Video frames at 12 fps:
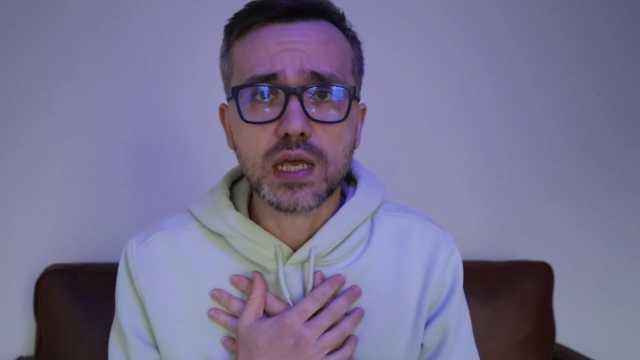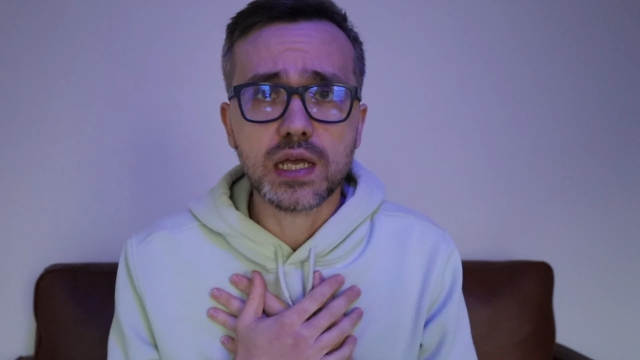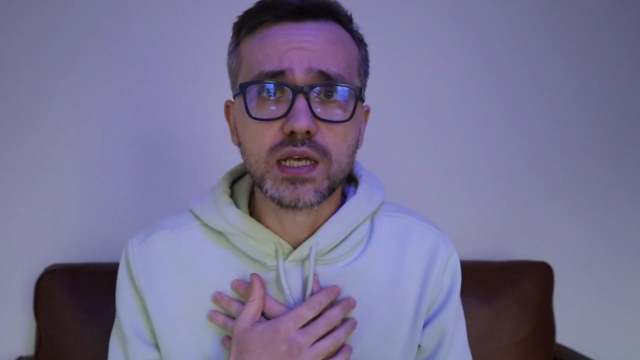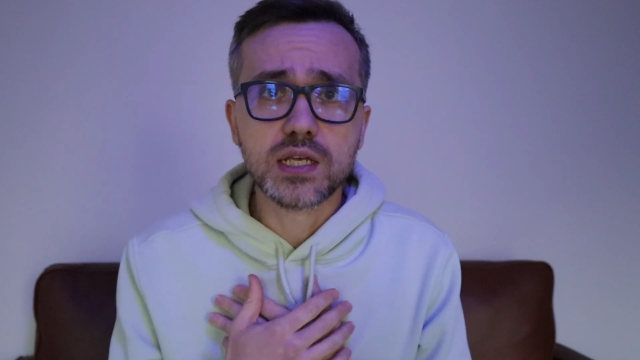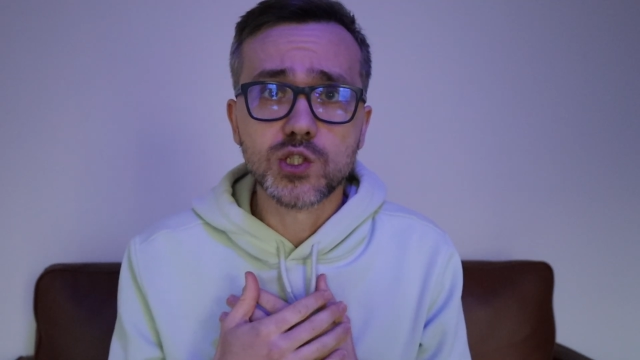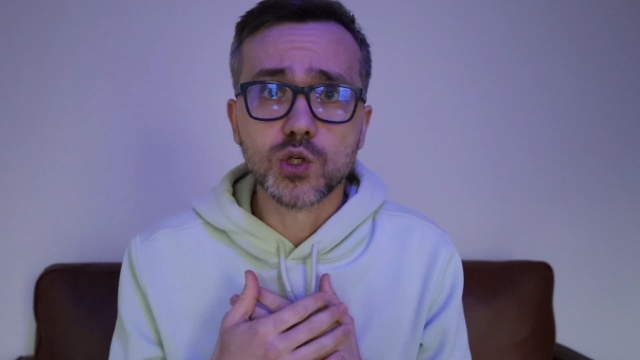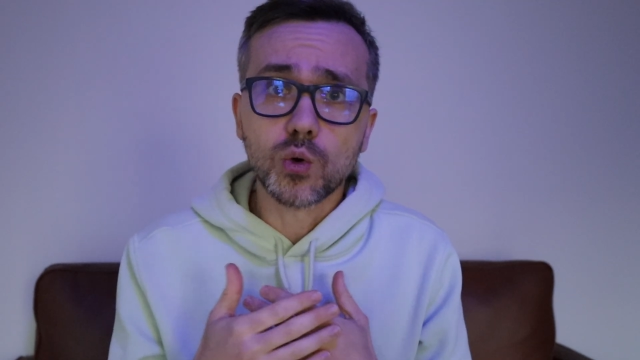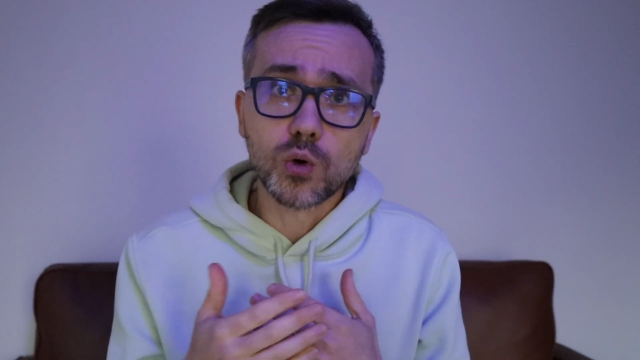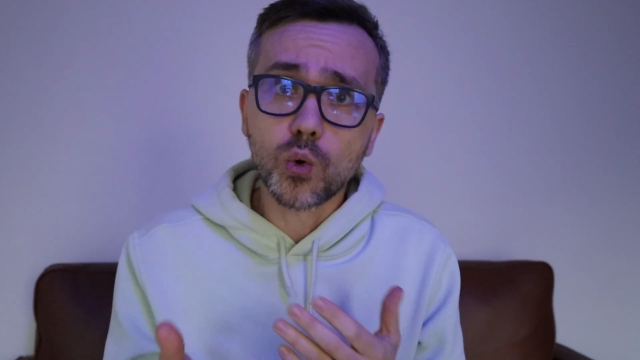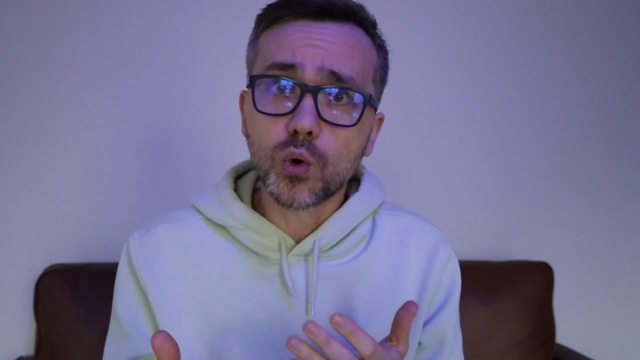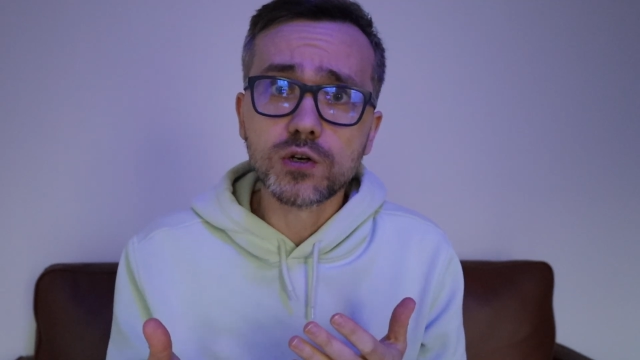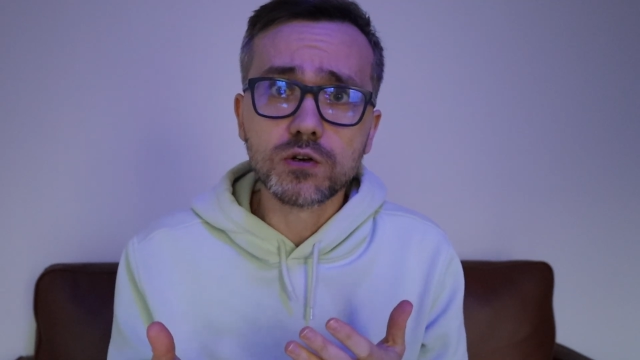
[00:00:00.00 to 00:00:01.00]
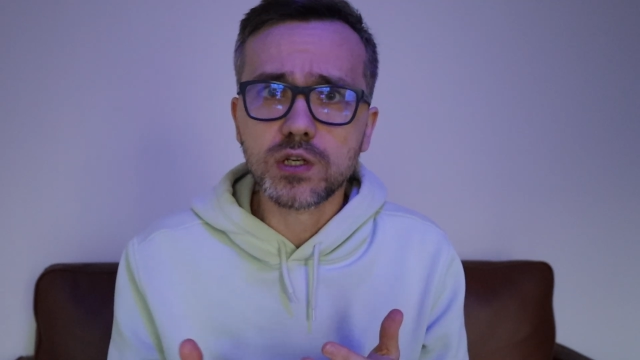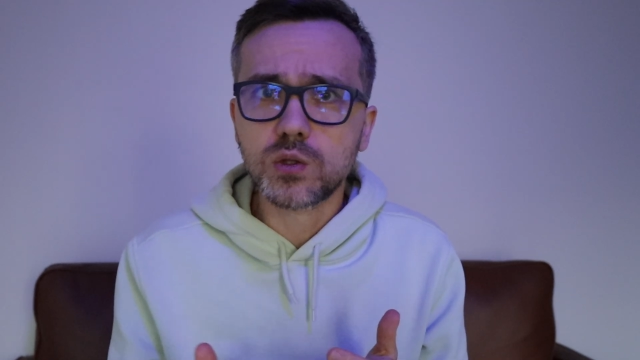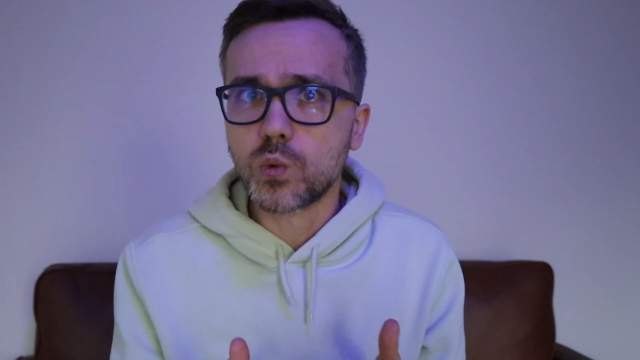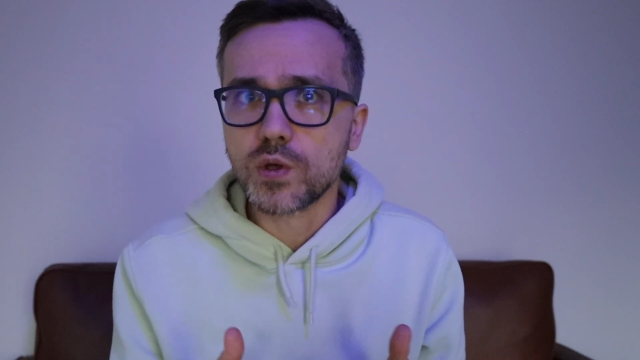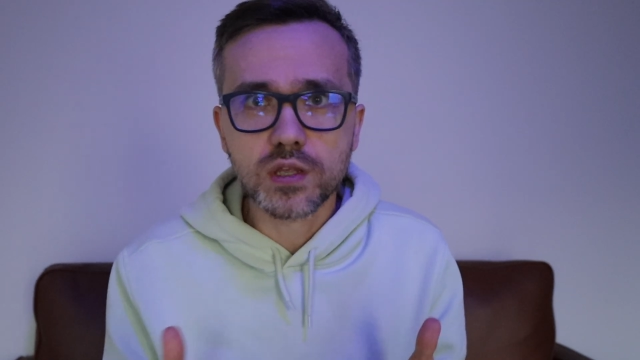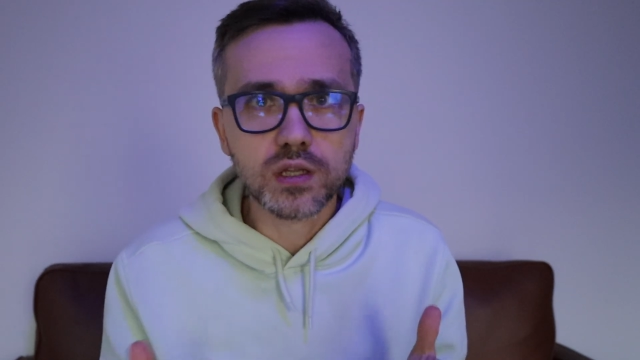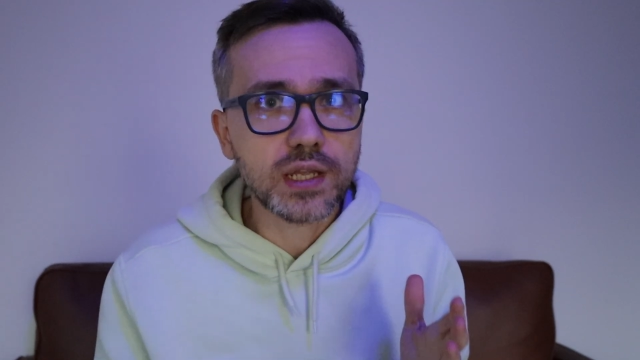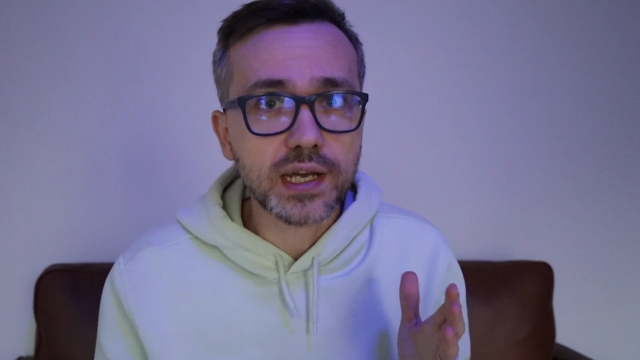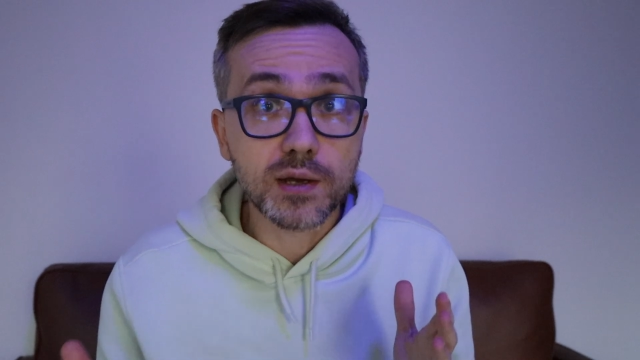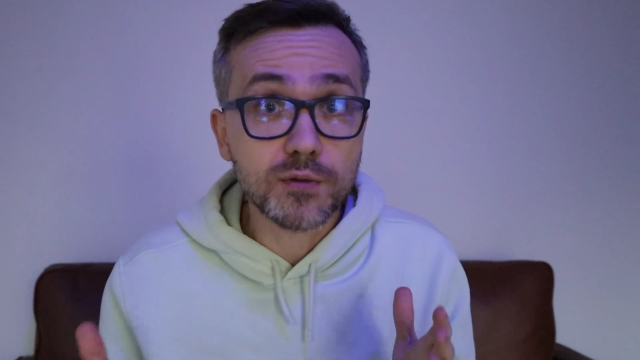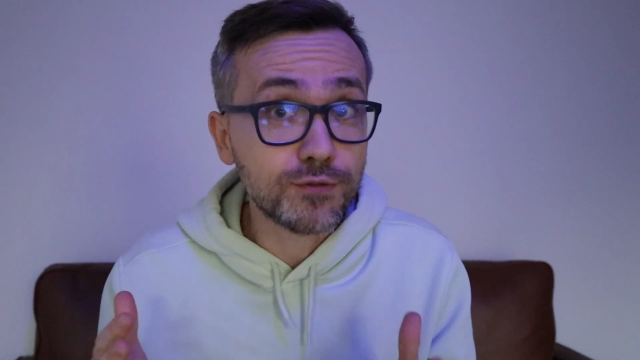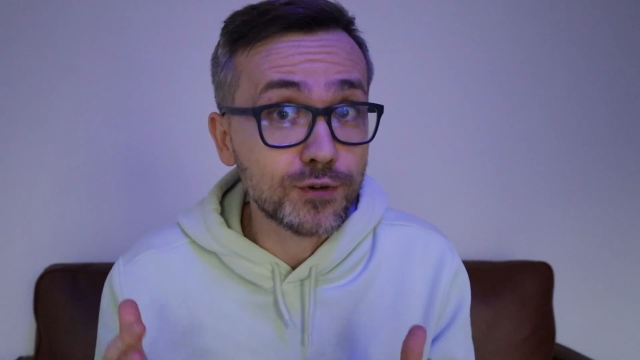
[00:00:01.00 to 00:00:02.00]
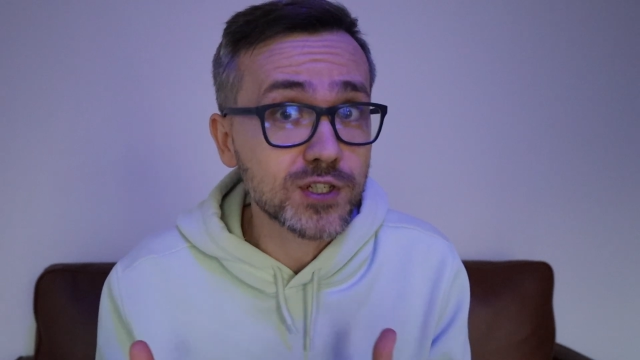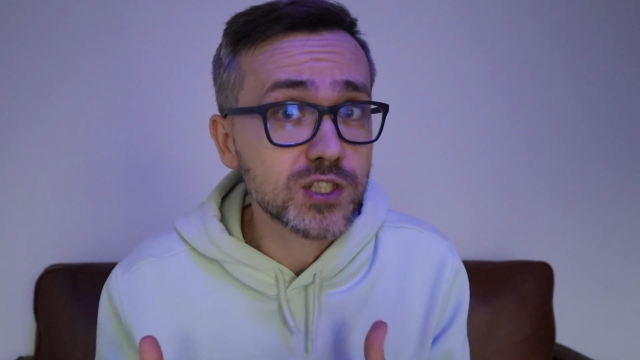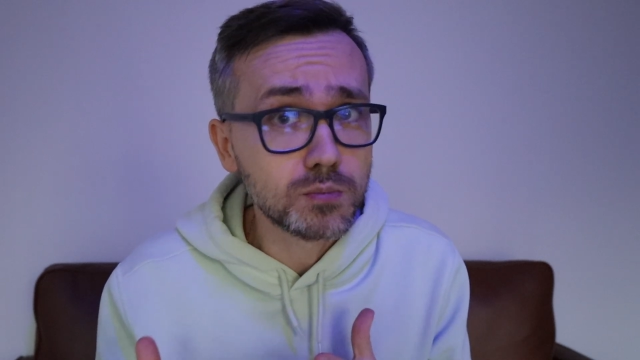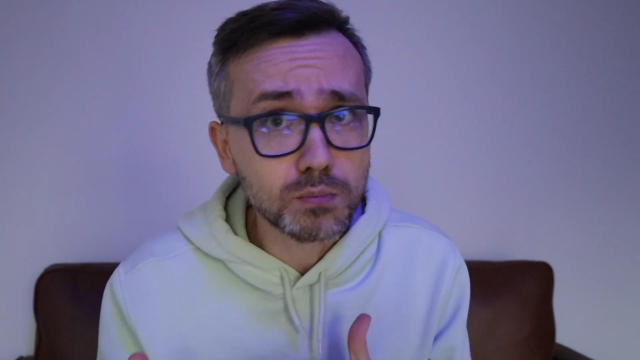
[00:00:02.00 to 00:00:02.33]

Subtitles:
is order it within like a first